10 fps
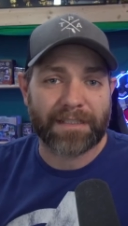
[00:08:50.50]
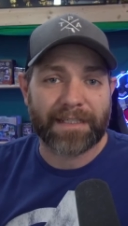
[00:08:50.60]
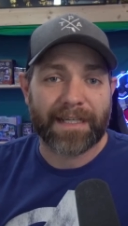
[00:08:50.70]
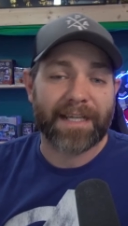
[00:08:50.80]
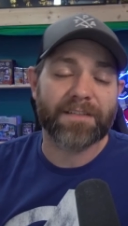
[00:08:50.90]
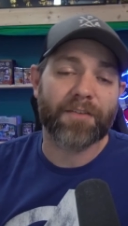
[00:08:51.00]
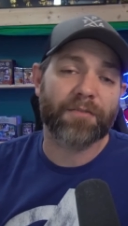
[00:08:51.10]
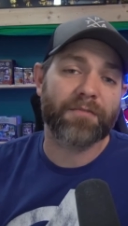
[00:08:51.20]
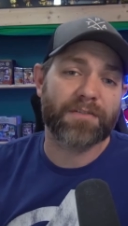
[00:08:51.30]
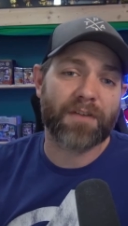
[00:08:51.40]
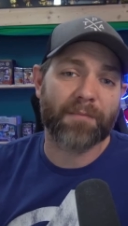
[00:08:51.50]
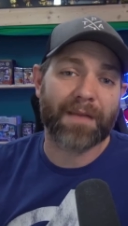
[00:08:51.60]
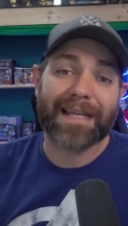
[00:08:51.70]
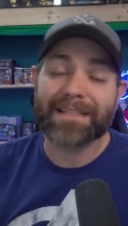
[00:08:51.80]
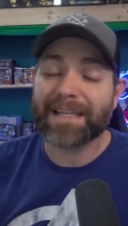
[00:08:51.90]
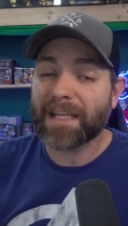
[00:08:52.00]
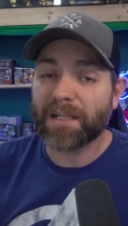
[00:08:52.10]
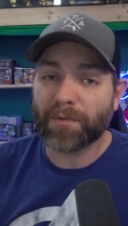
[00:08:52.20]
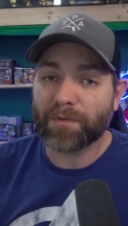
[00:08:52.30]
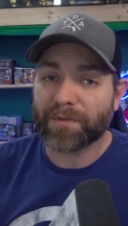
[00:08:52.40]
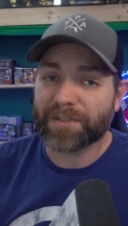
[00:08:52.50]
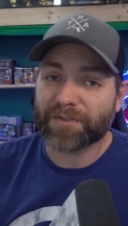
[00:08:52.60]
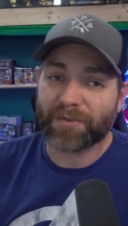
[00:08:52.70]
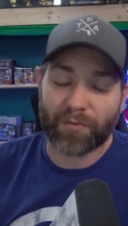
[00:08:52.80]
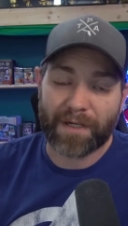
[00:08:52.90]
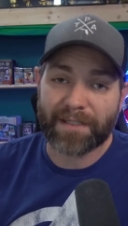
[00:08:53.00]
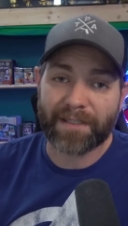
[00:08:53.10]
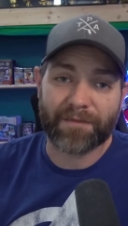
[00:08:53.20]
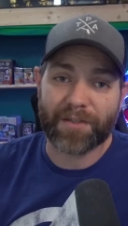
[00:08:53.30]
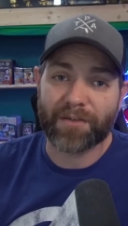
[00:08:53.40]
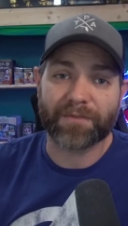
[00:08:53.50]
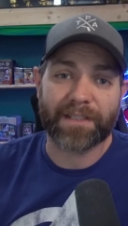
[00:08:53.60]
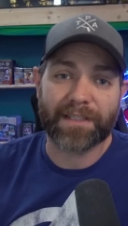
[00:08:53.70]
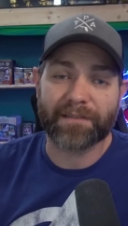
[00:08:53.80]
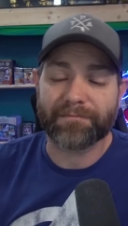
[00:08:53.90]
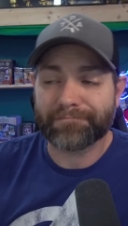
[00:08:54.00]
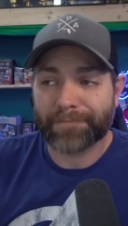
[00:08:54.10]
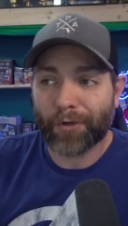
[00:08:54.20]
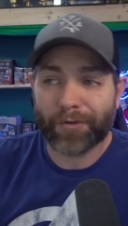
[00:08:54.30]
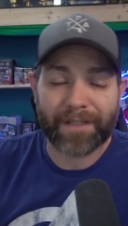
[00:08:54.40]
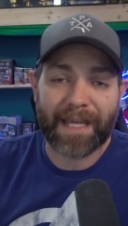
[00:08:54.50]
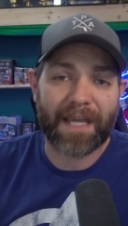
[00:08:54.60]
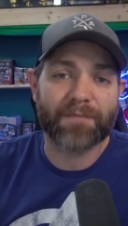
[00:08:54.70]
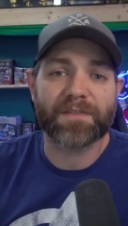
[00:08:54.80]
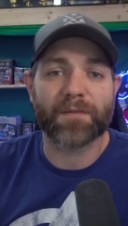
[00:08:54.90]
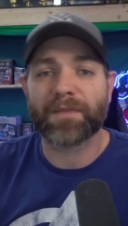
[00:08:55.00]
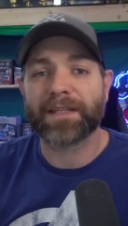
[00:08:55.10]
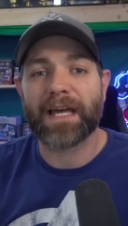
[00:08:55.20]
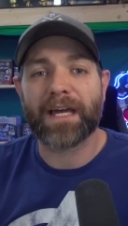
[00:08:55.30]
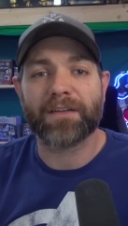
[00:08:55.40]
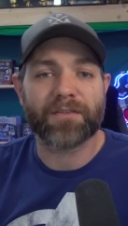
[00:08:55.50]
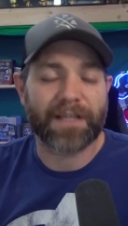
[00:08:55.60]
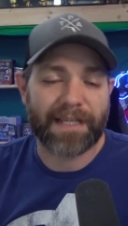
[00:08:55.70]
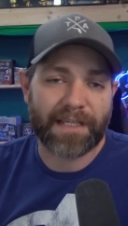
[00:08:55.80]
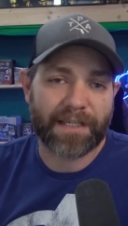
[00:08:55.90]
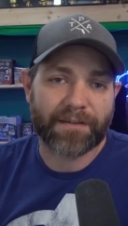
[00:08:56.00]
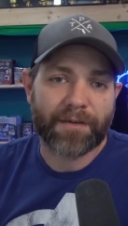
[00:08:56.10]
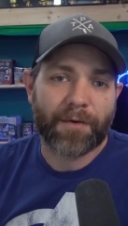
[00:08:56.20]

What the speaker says: It's a 3-drop. It's inkable, which is great if you don't need it. Early game, something like that, you can ink it.